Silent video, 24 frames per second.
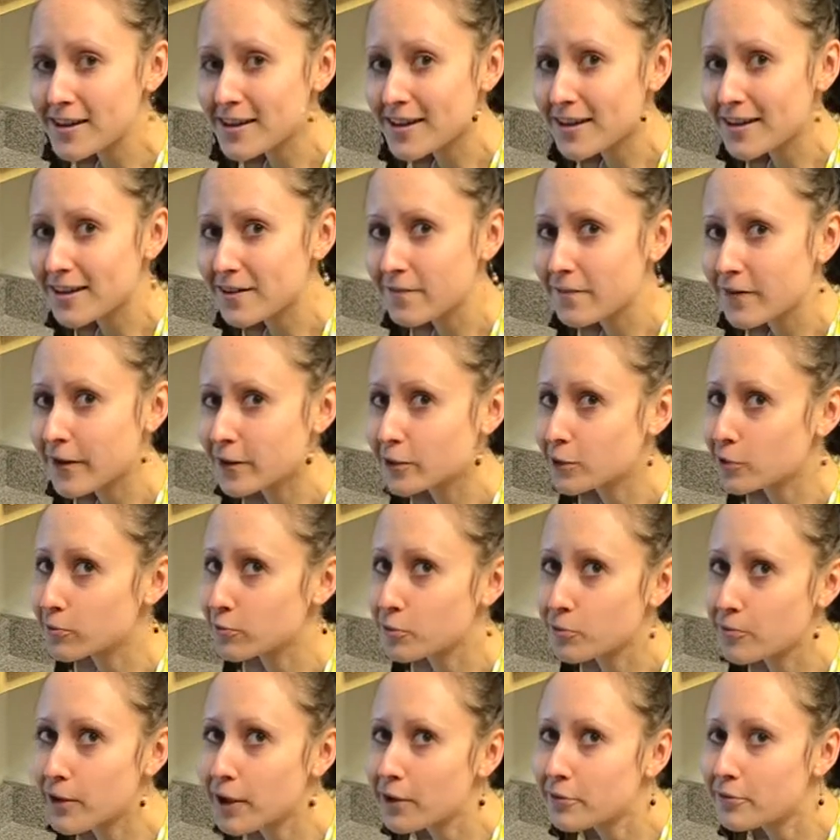it can affect your
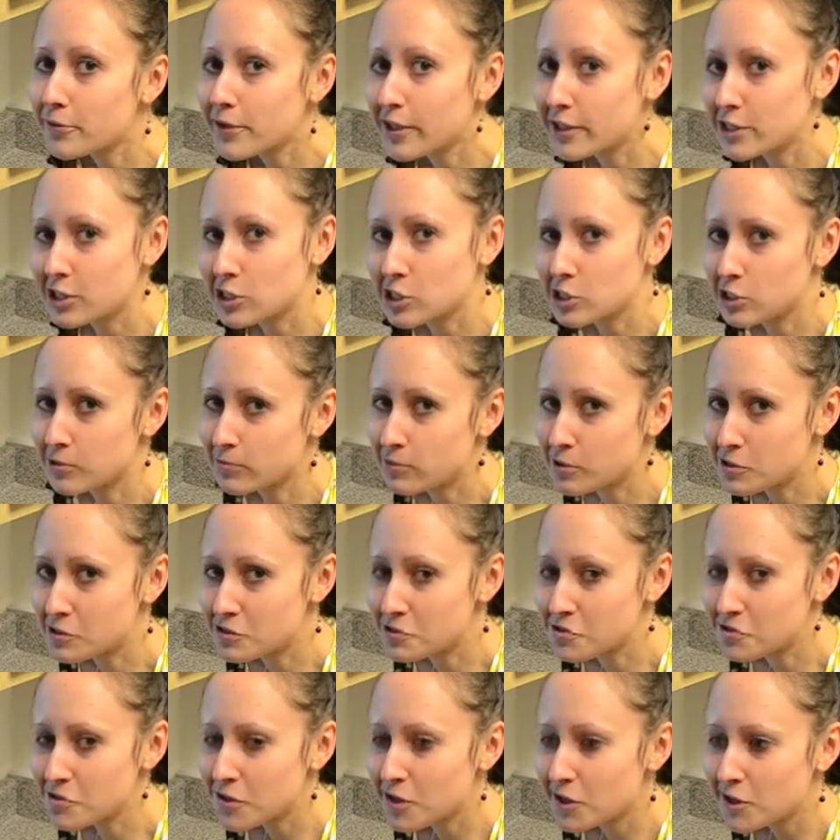roommate relationship too.